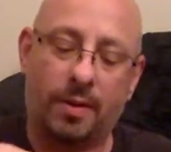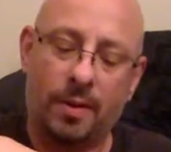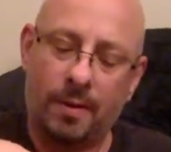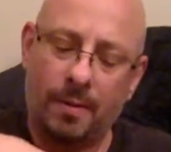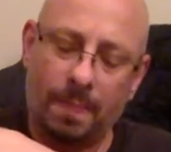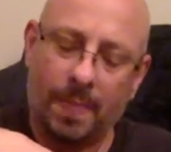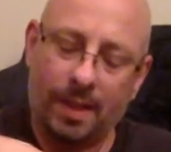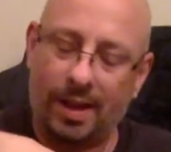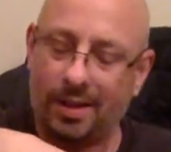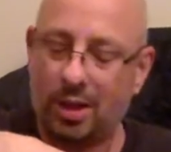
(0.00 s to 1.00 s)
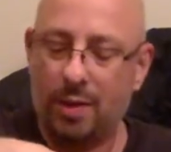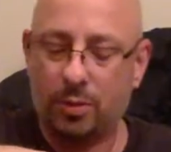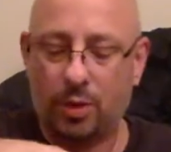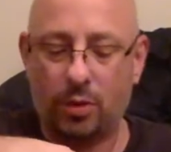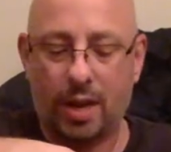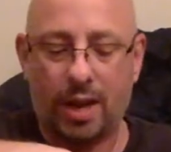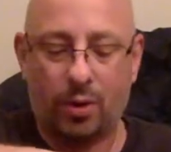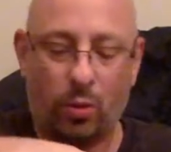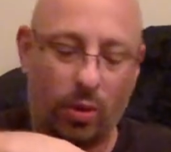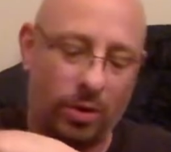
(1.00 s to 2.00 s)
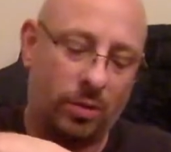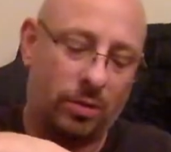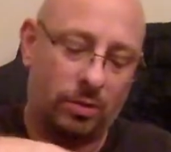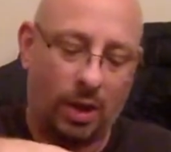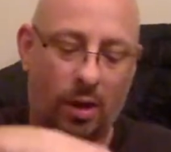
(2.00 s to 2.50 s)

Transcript: A lot of times with the organic coil,